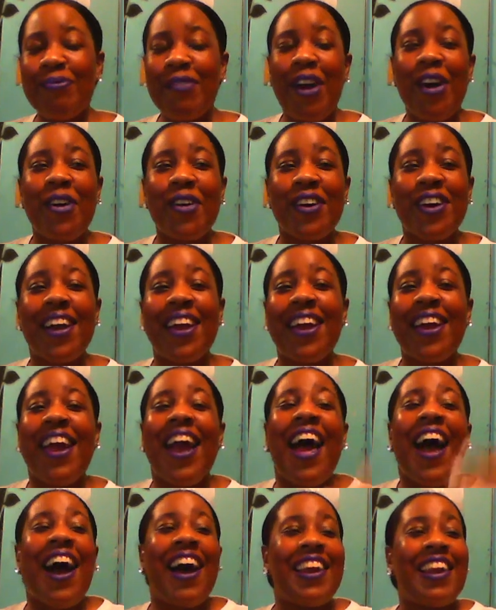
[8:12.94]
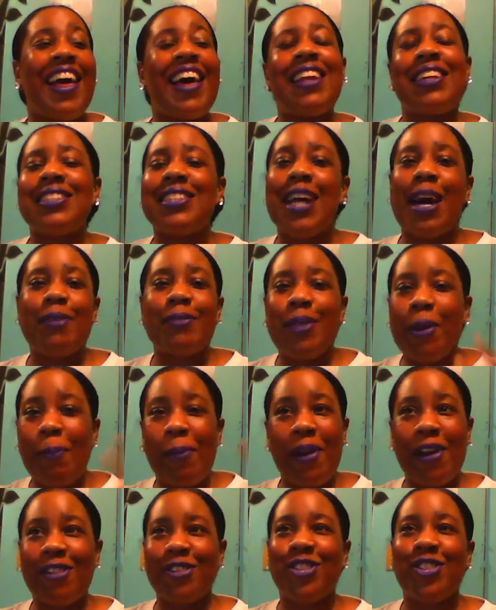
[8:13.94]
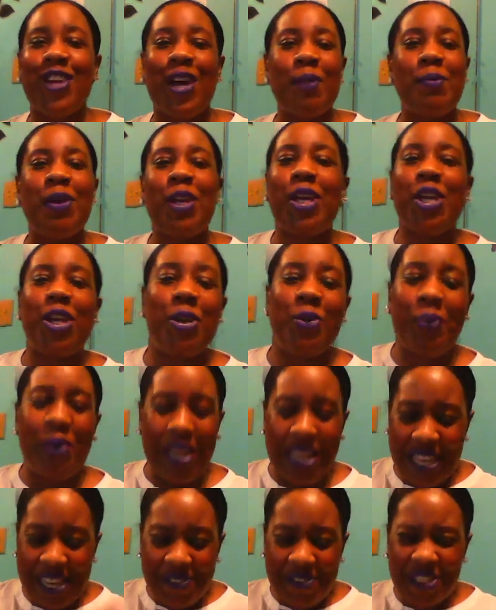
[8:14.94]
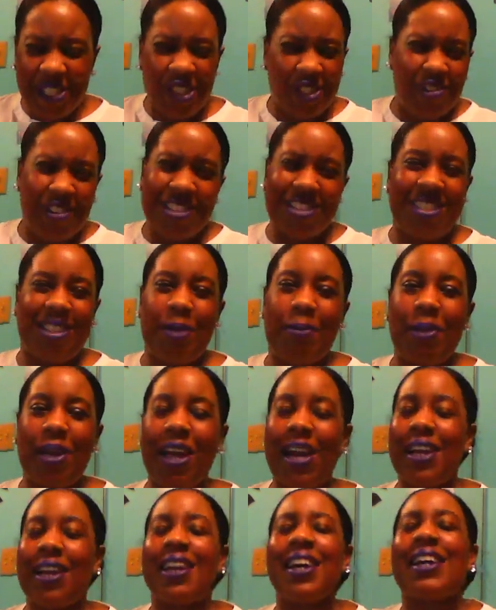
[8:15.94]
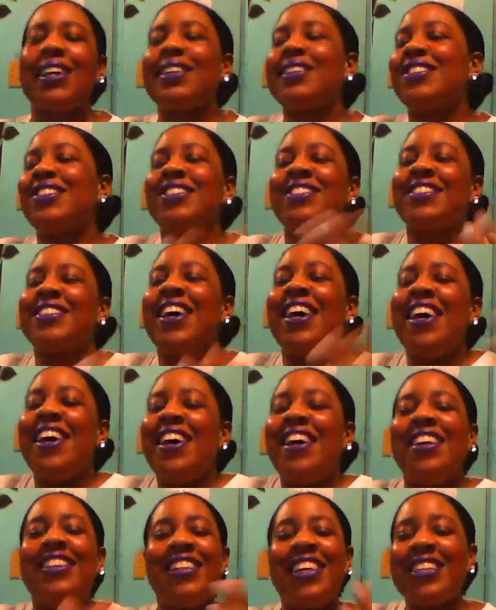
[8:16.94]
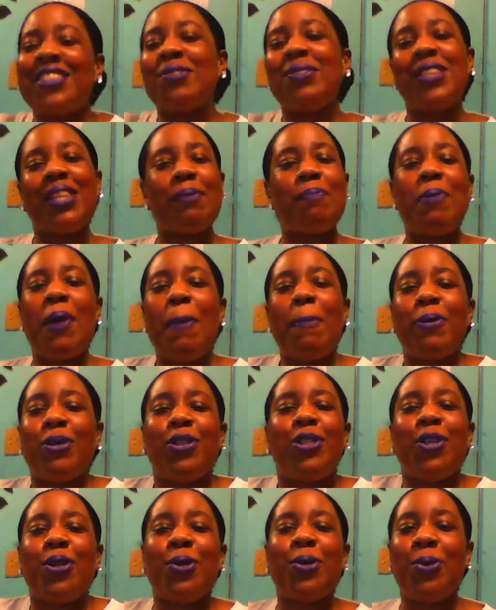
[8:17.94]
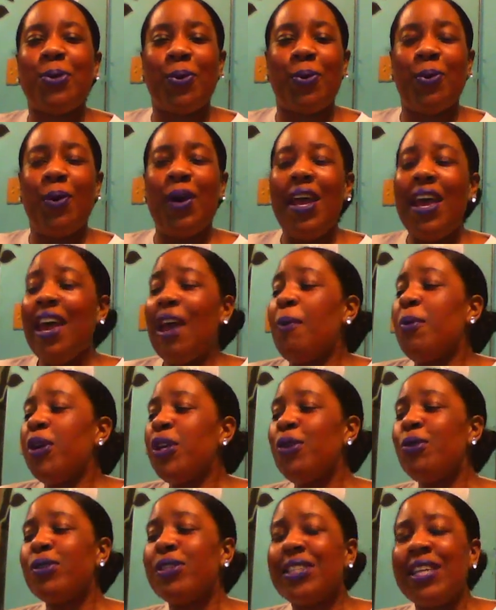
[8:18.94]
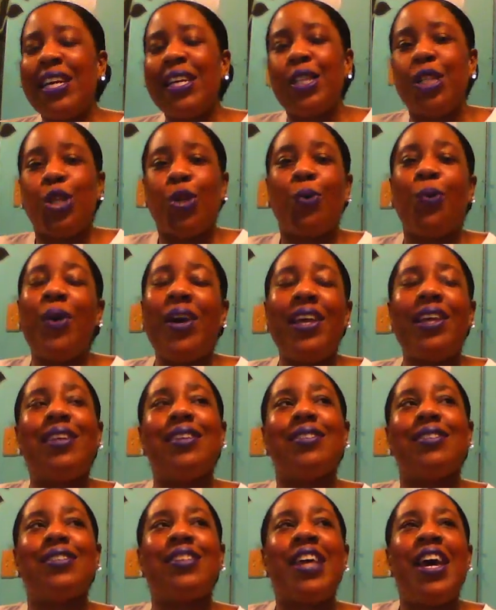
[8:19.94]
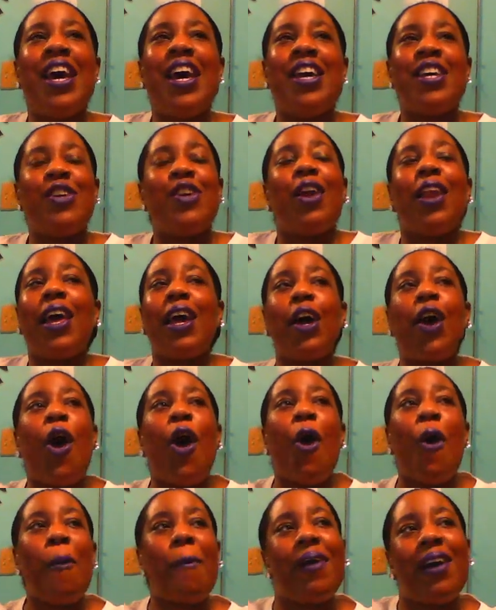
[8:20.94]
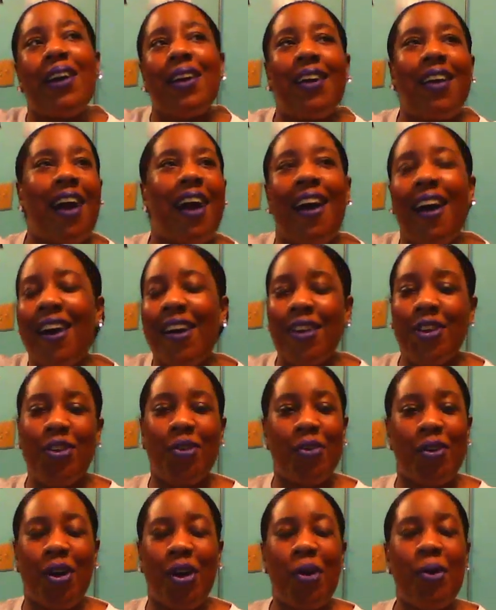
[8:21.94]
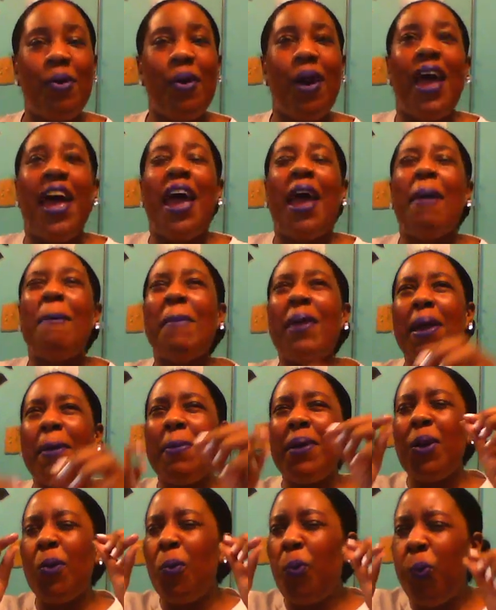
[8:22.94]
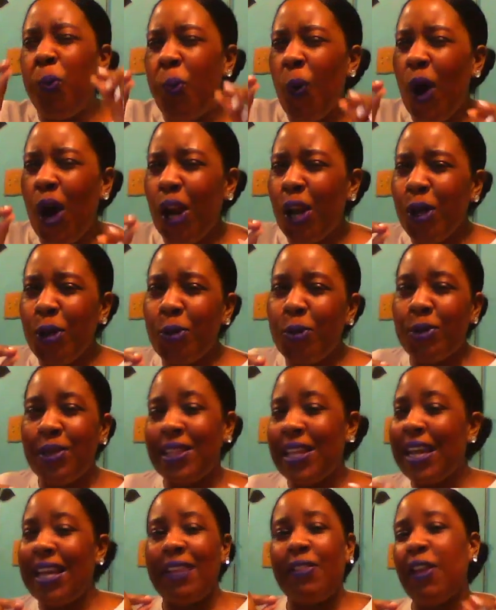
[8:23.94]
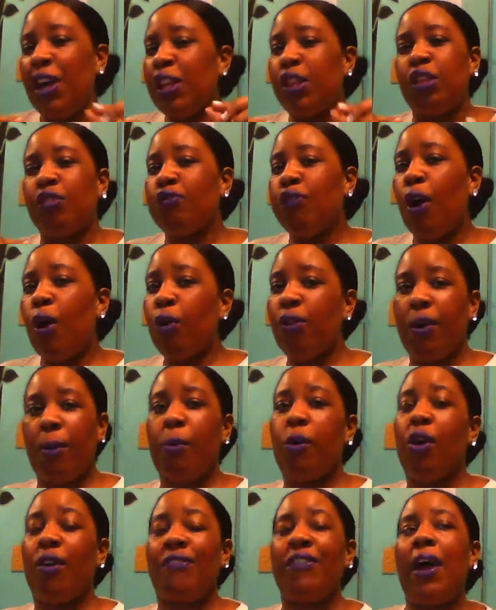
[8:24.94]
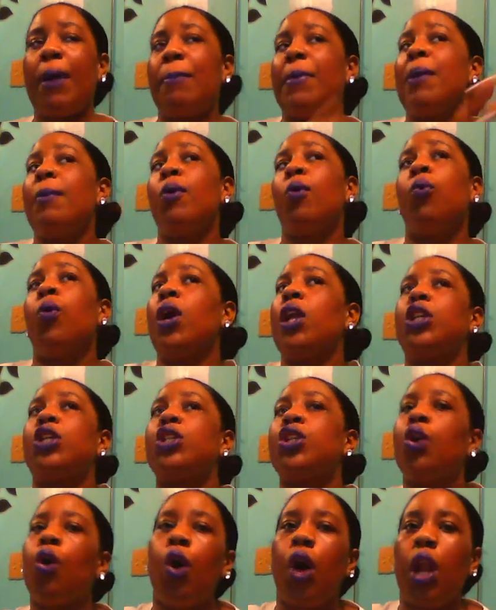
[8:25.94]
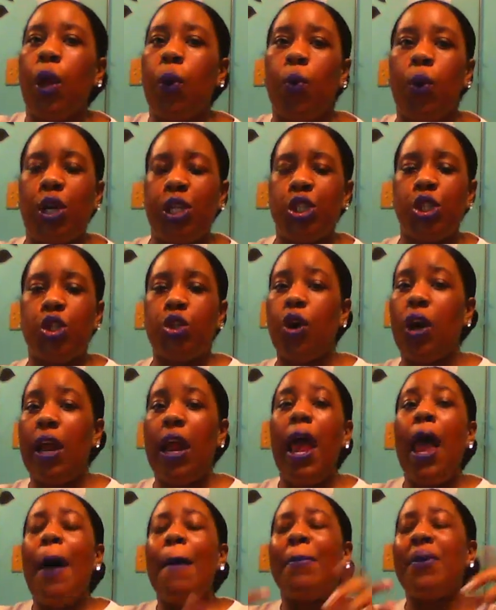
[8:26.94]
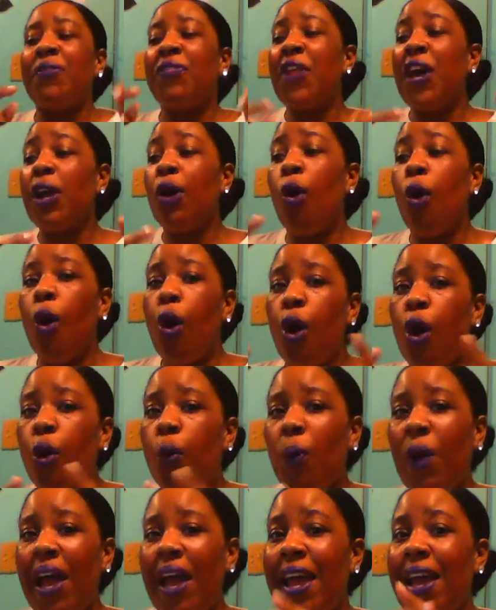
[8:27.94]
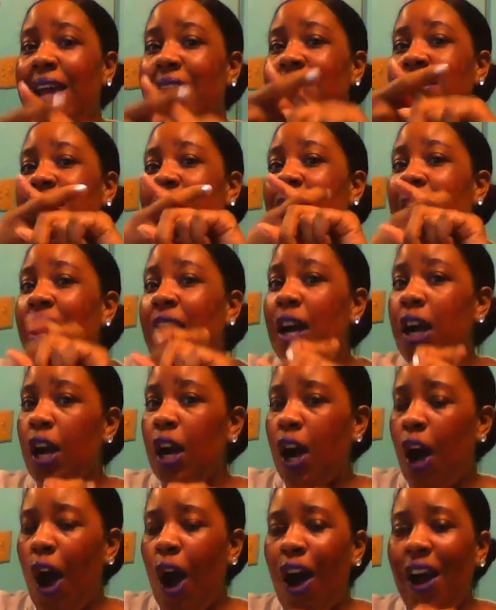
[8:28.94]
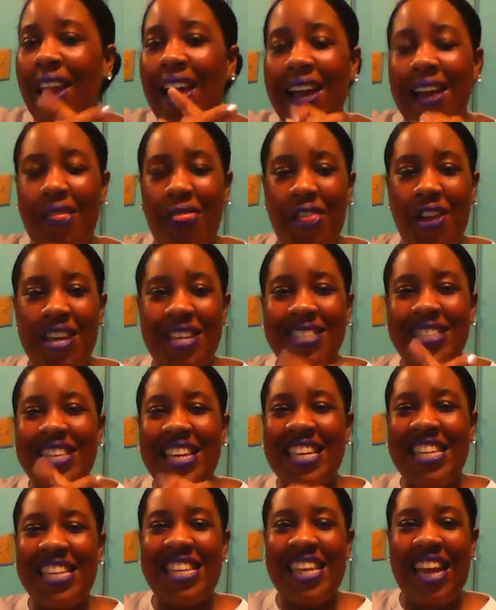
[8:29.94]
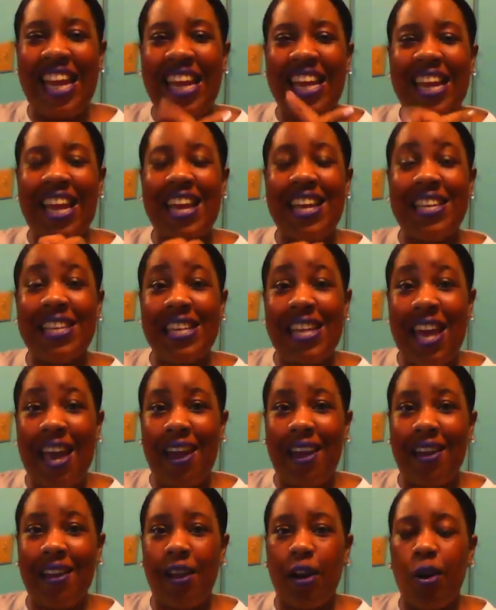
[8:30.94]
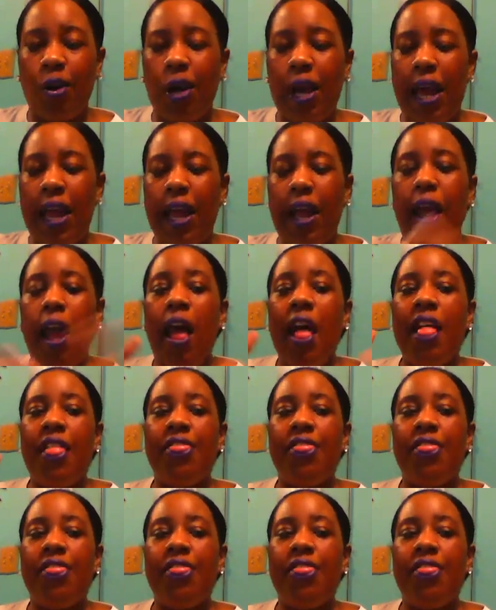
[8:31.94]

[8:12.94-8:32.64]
Okay, a lot of times their parents try to be cute when they even dress them alike. Like it just, that's what the people do. And when you see twins, you're like, oh my God, you know, it may be one little thing that throw them off. Like maybe one is tall and one is short, but they always are like this yin and yang, okay?